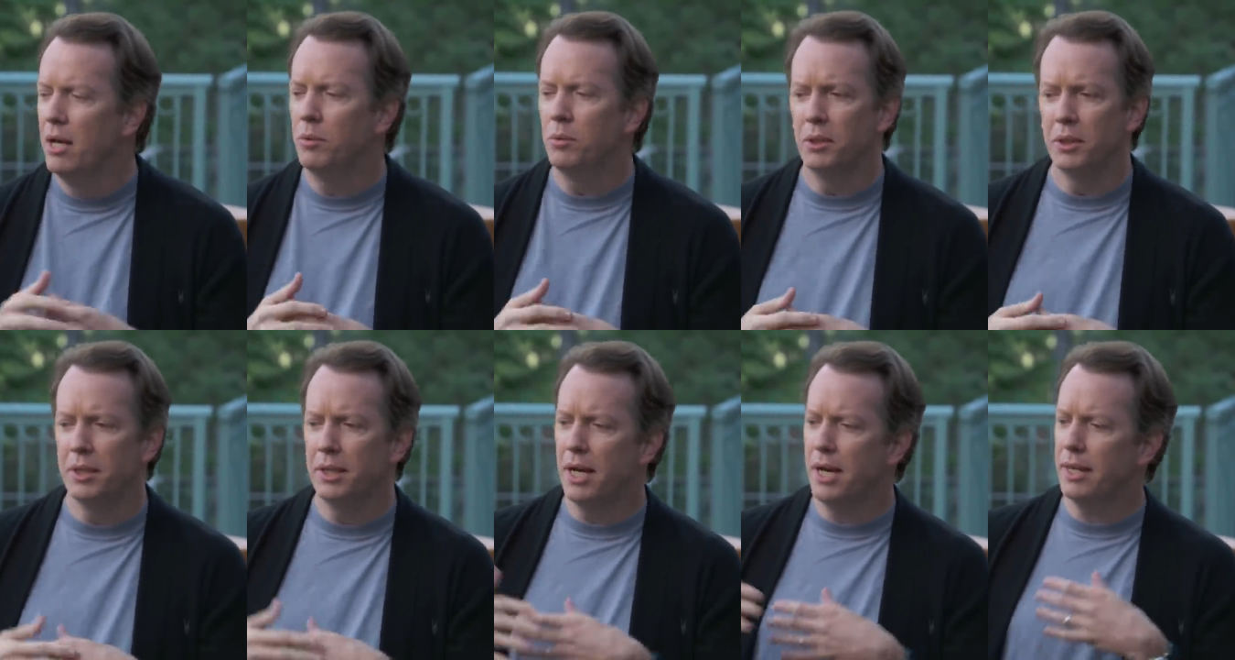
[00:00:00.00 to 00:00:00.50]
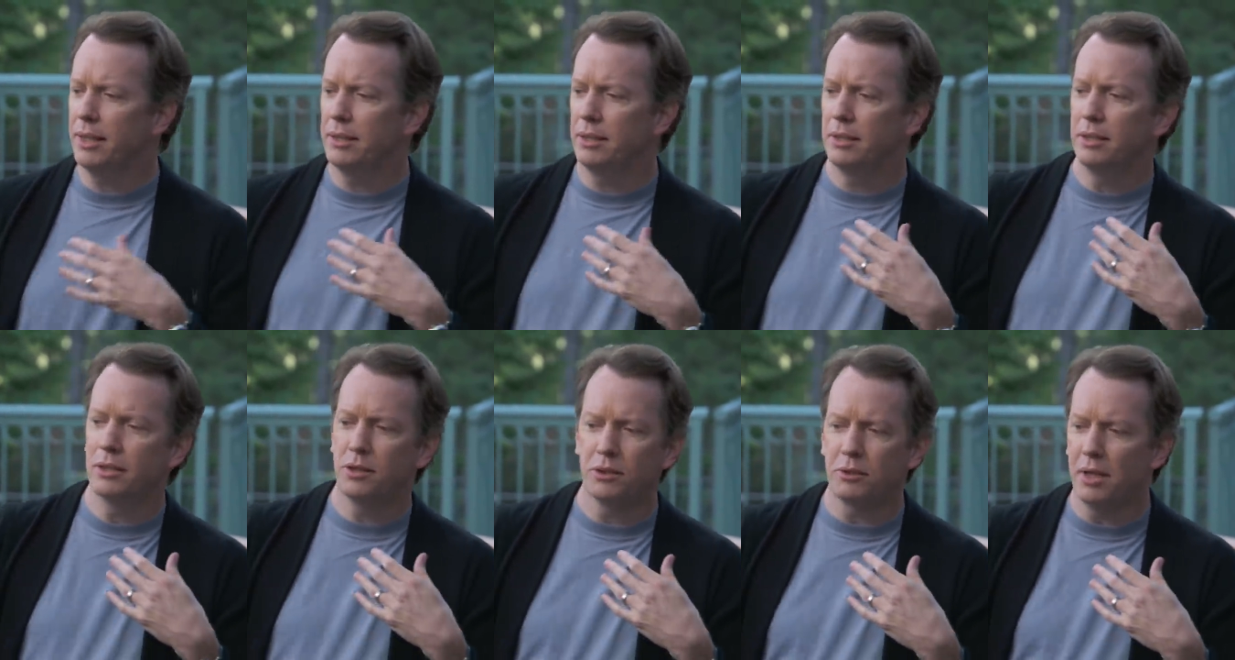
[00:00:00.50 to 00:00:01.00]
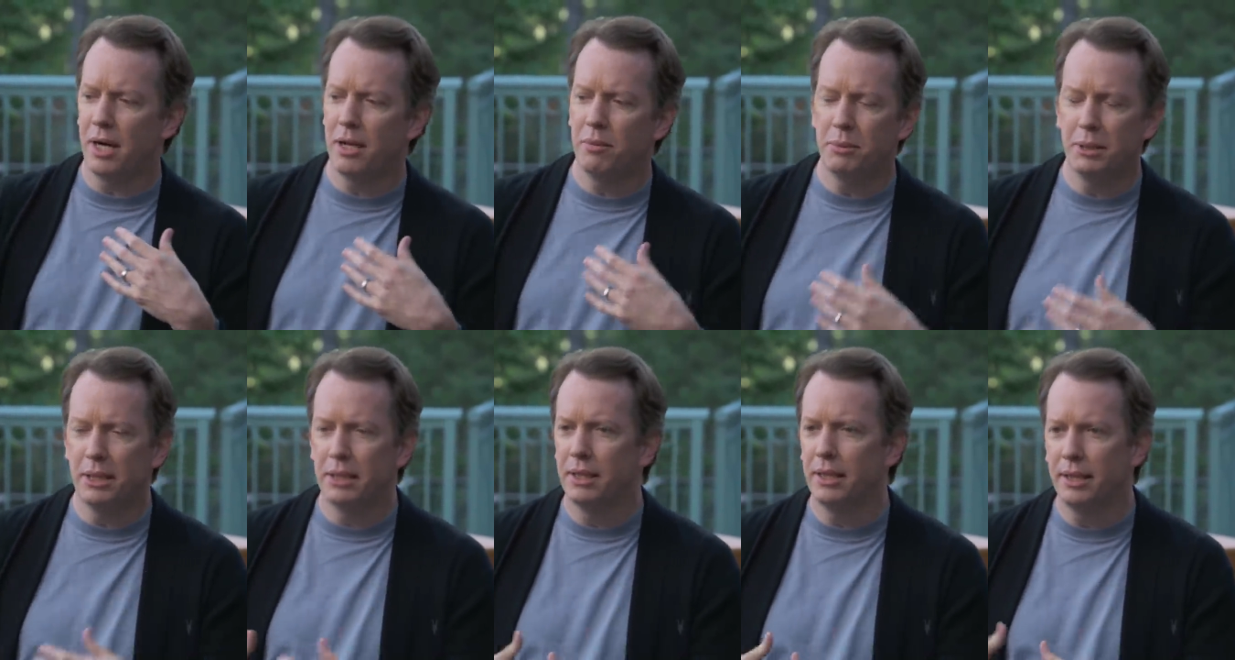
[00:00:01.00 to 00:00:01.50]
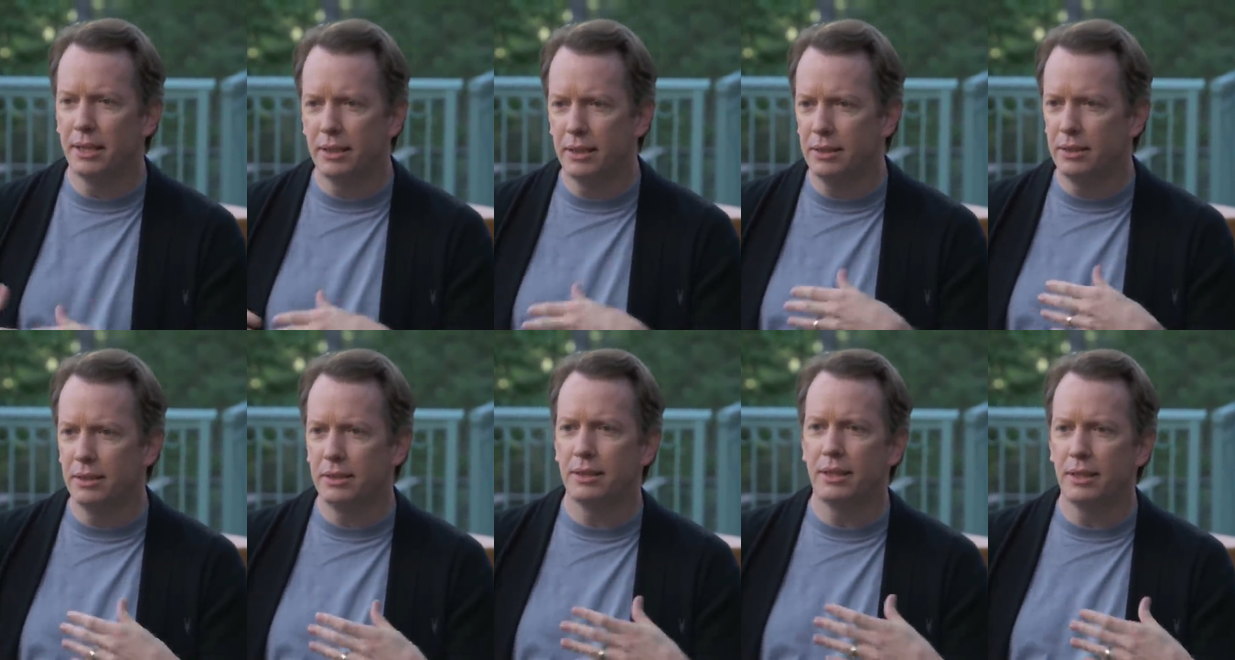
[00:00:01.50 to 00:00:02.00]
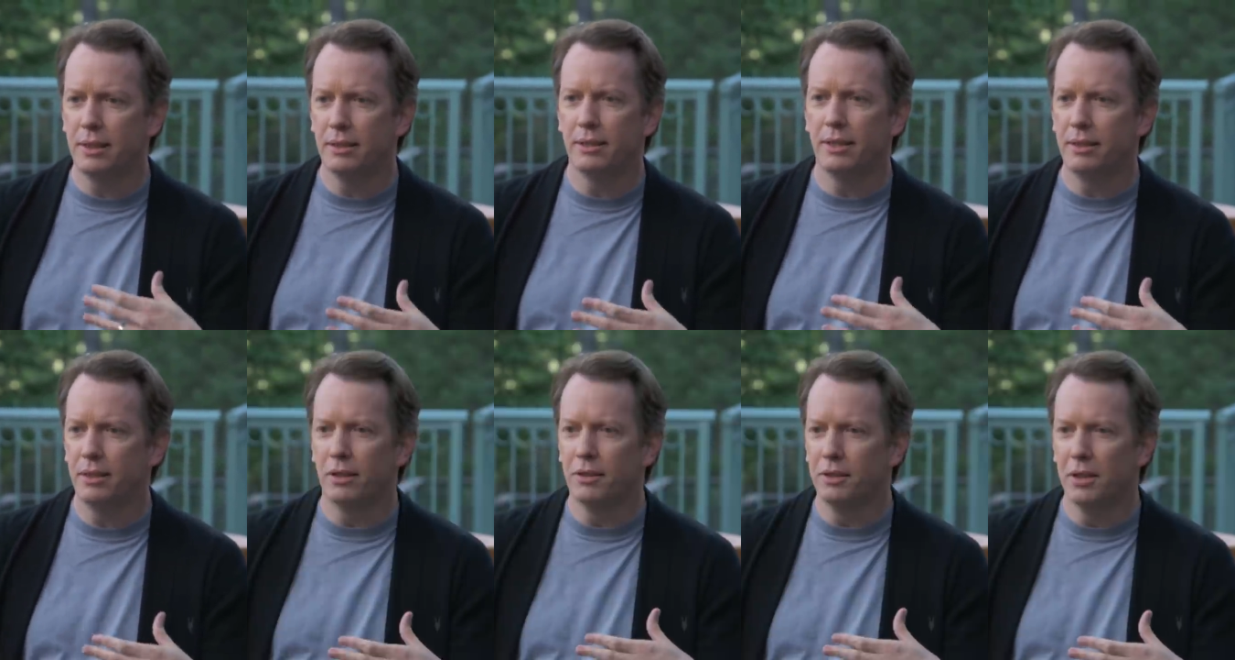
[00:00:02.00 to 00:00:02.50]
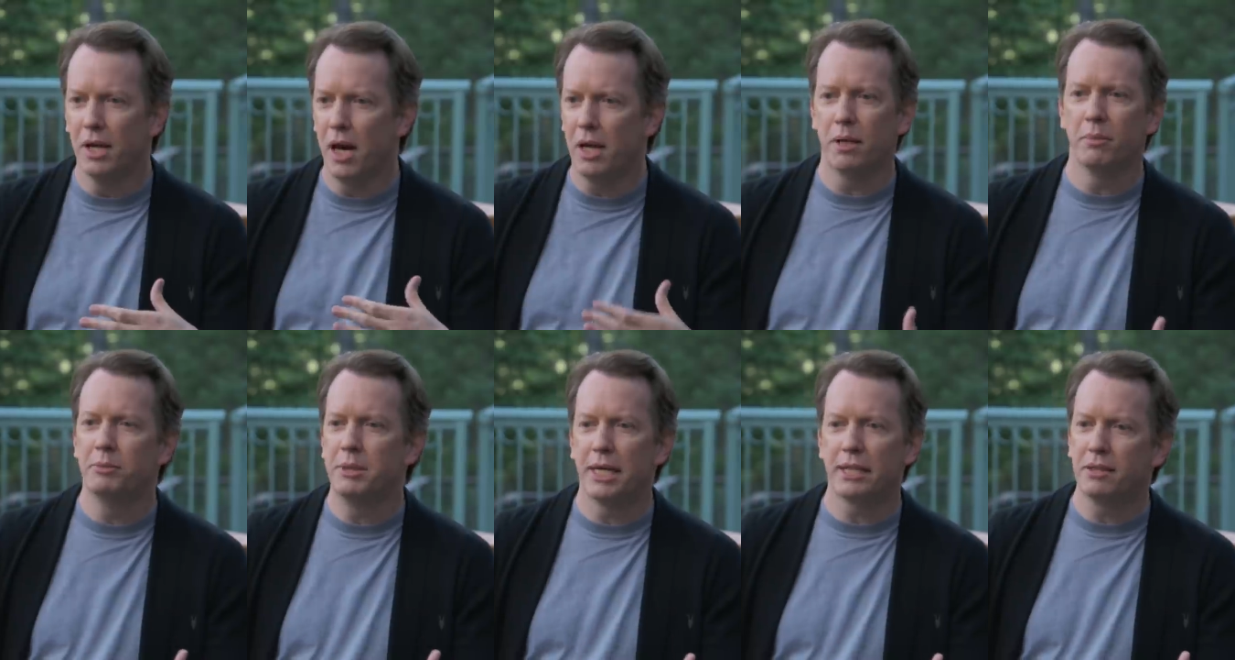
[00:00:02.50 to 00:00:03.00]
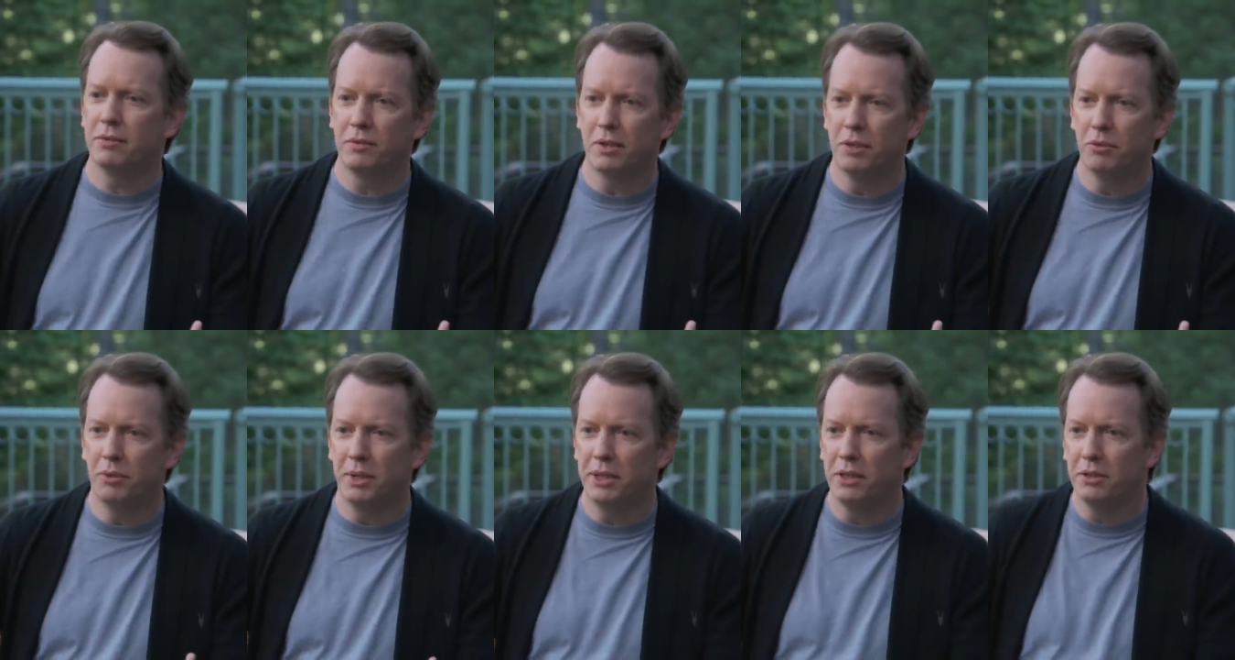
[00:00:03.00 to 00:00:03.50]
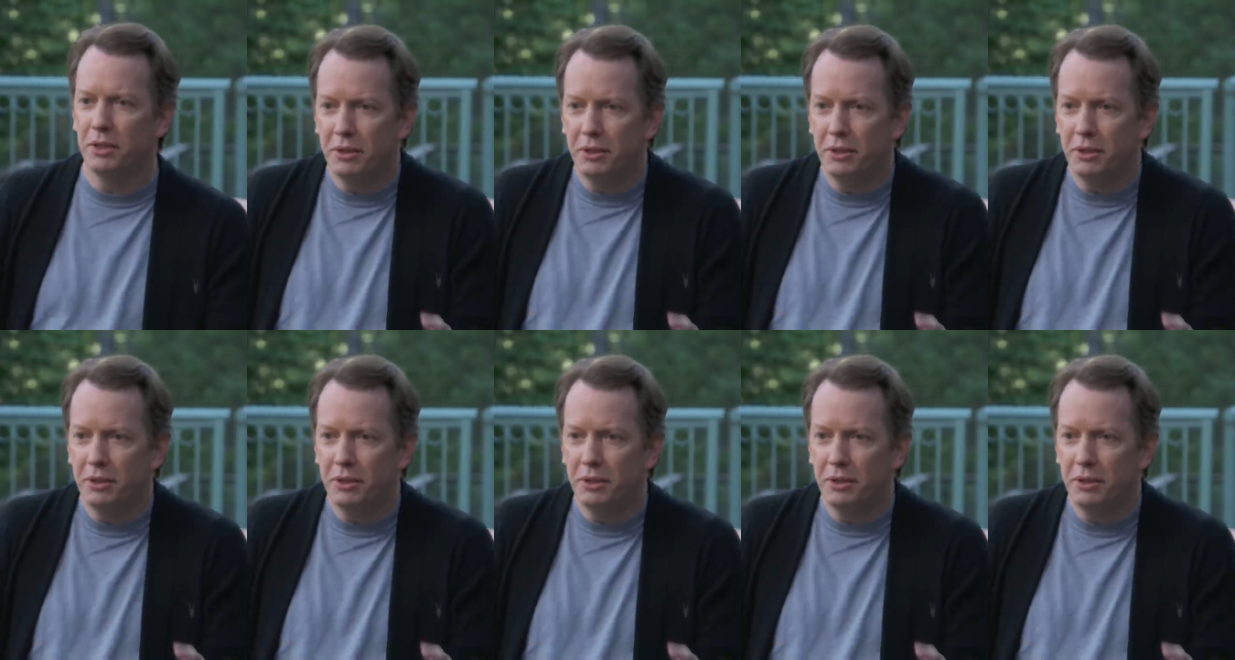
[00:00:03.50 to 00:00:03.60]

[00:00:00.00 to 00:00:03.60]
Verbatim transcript: We're not describing things that are not objectively real.